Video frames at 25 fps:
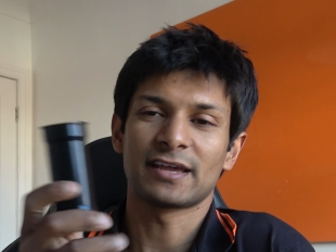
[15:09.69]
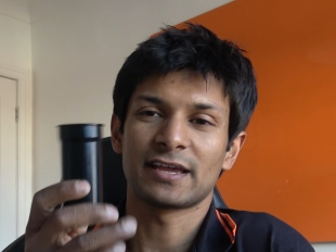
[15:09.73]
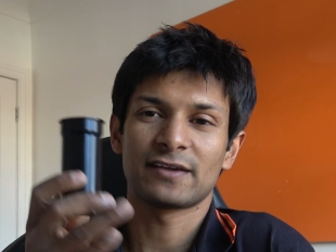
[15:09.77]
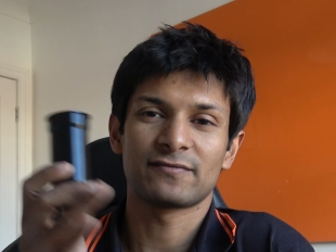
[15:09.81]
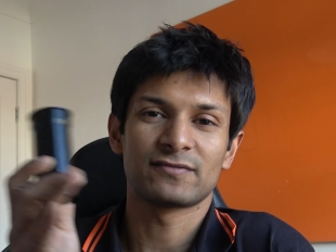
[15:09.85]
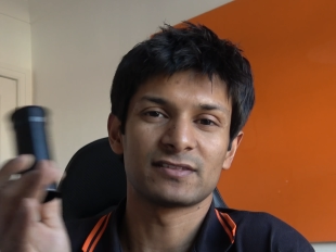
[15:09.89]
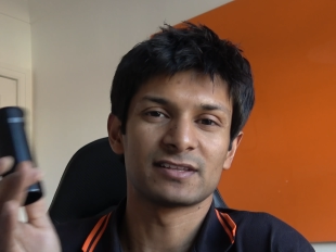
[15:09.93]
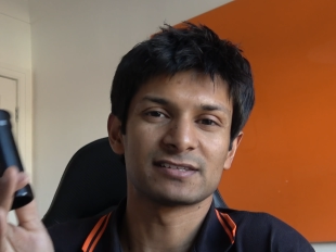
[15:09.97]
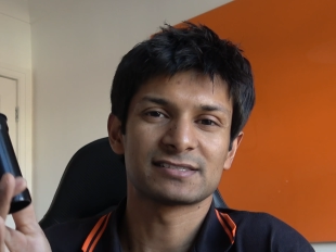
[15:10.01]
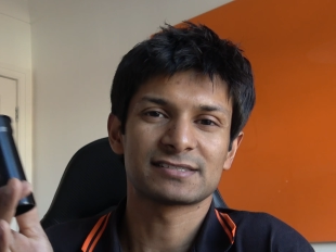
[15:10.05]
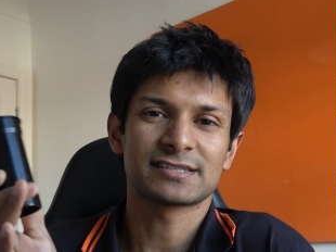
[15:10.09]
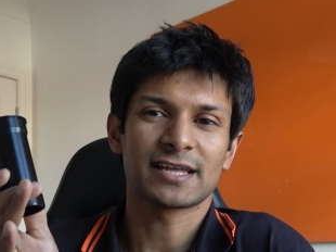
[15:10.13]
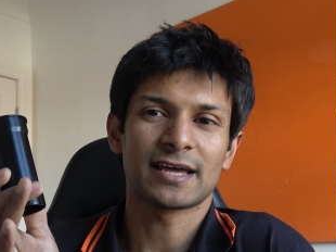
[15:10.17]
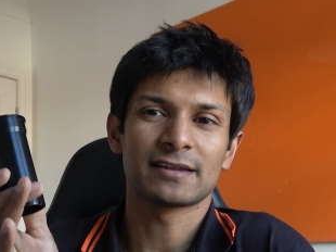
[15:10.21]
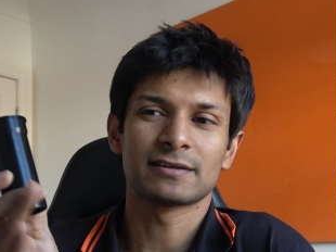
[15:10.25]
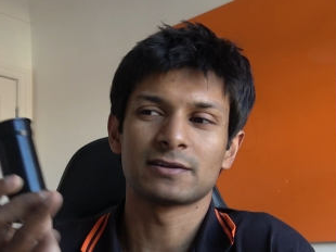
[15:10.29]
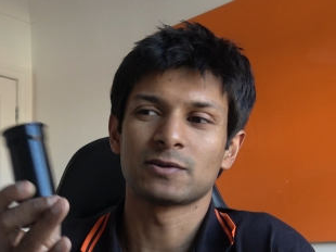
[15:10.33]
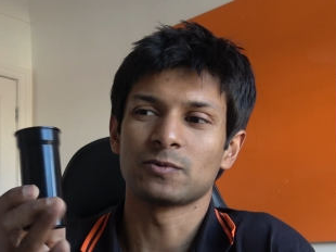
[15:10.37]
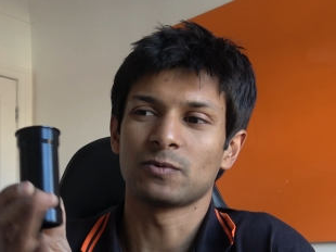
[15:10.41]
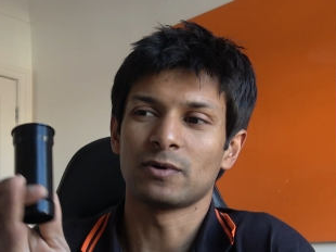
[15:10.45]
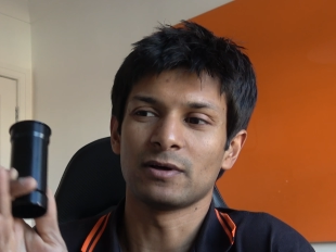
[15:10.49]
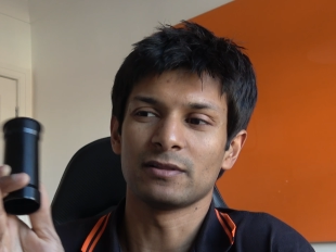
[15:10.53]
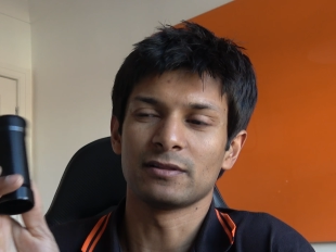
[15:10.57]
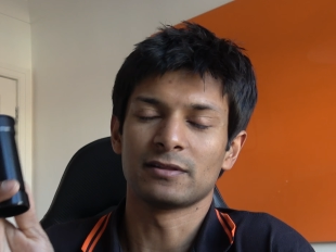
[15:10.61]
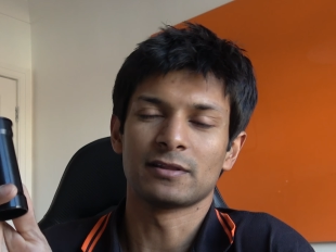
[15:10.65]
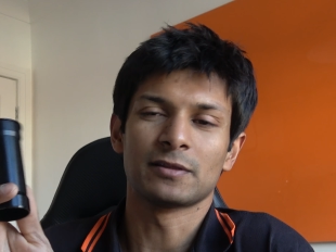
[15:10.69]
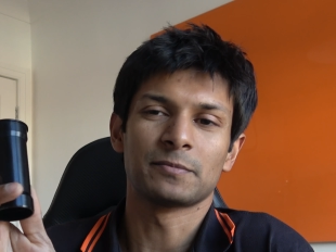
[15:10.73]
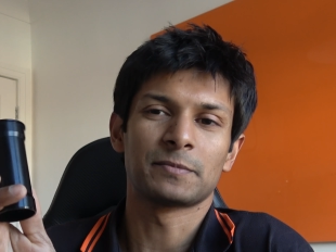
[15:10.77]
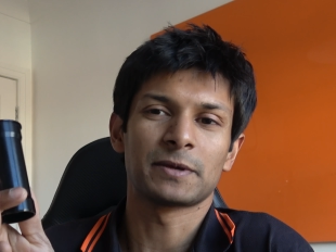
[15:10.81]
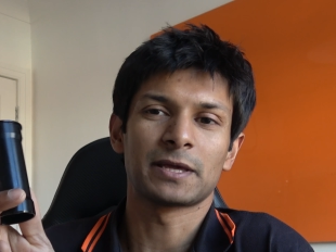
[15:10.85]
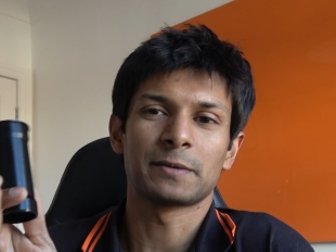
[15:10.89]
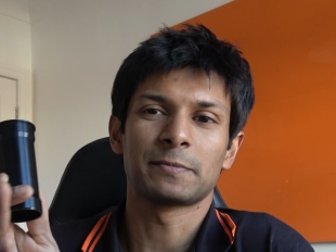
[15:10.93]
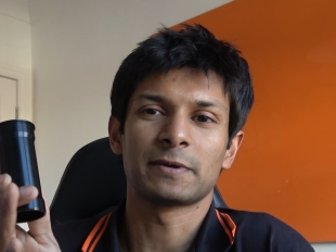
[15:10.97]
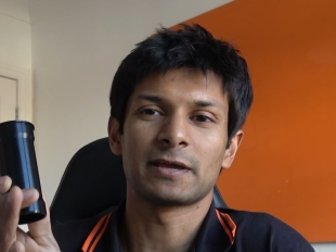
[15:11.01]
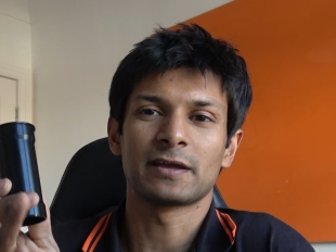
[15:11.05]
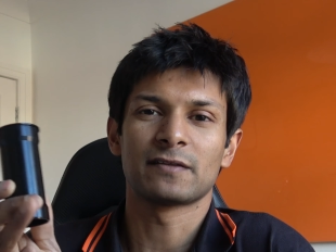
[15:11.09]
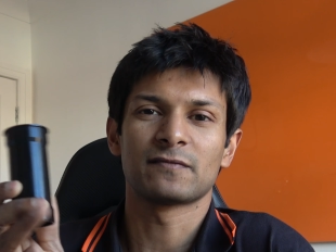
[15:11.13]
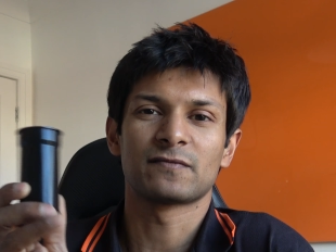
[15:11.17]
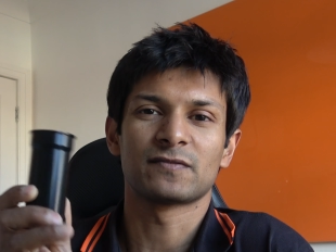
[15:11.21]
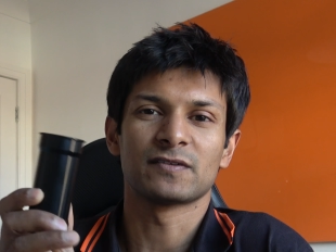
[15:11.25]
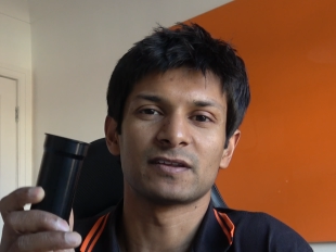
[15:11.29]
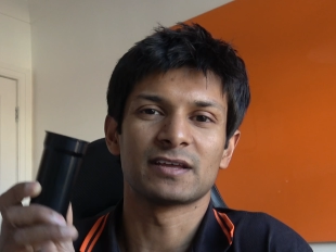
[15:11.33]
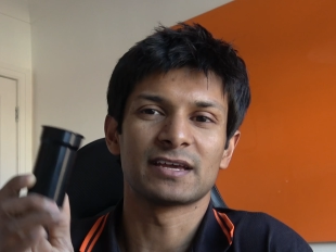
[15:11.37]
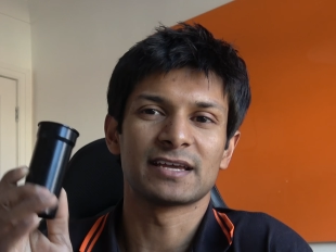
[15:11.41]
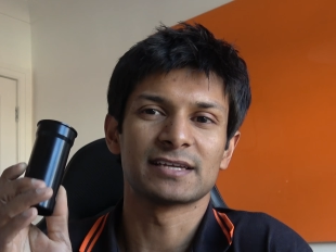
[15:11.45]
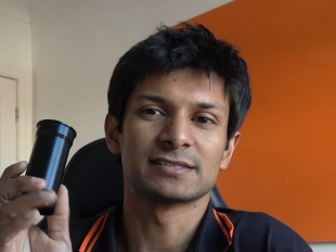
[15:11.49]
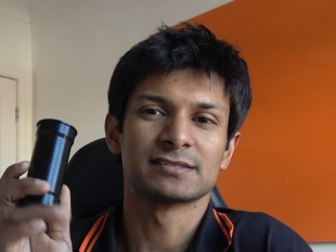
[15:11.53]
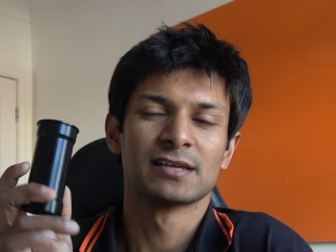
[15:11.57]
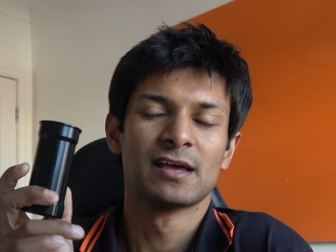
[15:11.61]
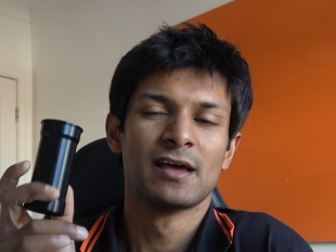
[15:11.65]
even the standard one, than the BB
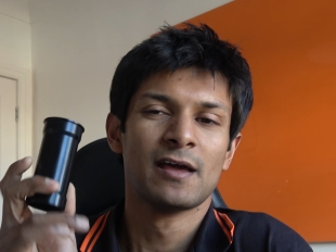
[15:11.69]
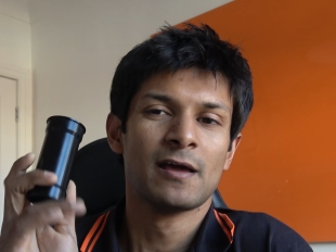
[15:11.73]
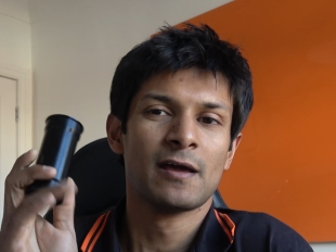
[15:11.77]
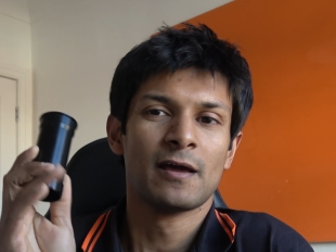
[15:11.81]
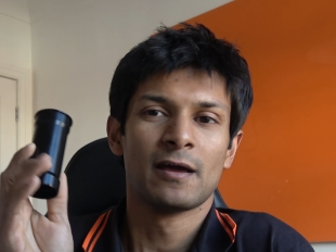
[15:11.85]
Infinite is